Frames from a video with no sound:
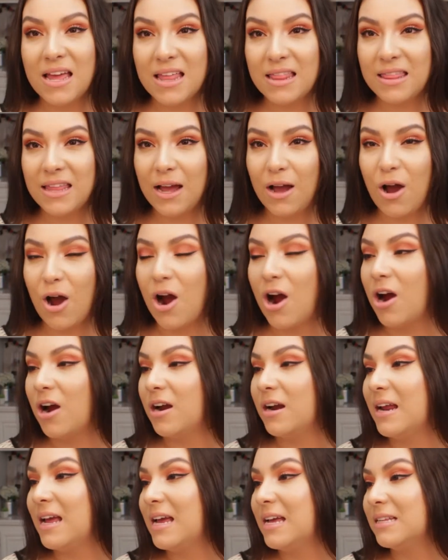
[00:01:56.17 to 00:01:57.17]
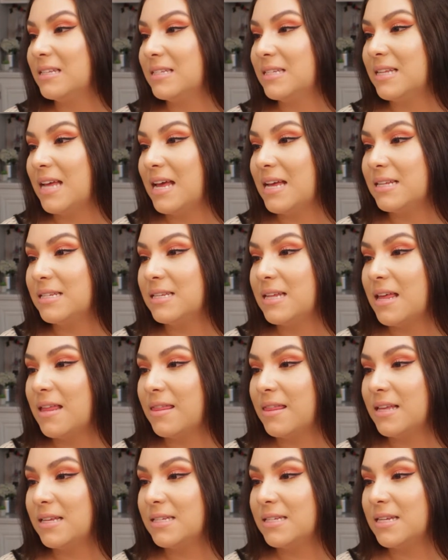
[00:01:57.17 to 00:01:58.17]
in the card it says
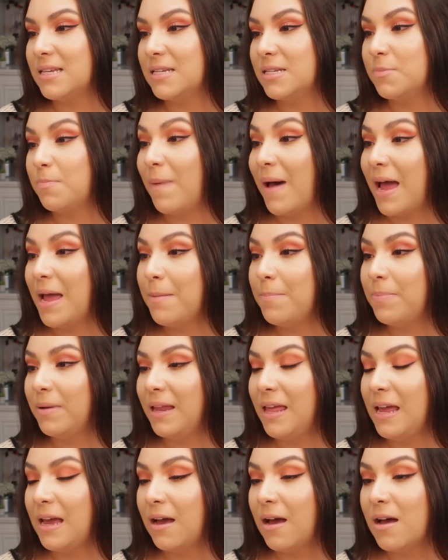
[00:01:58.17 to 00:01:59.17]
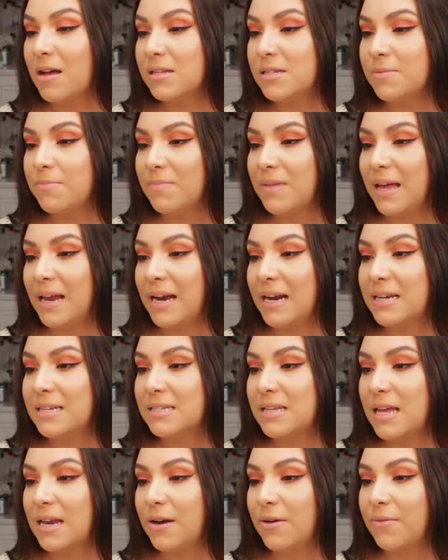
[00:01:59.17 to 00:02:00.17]
this is by Blinc
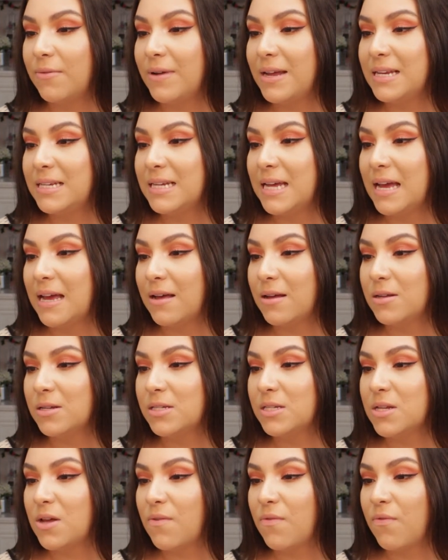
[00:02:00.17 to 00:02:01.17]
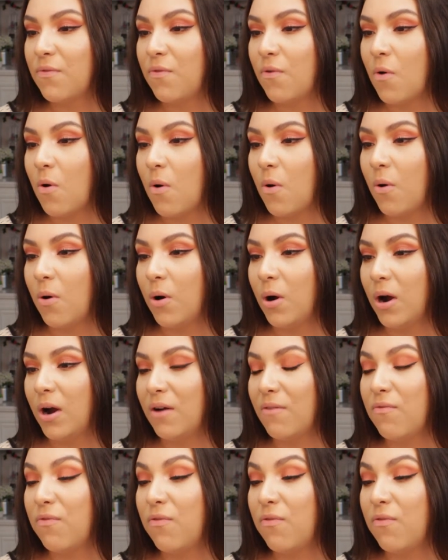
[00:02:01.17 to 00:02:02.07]
Cosmetics and it retails for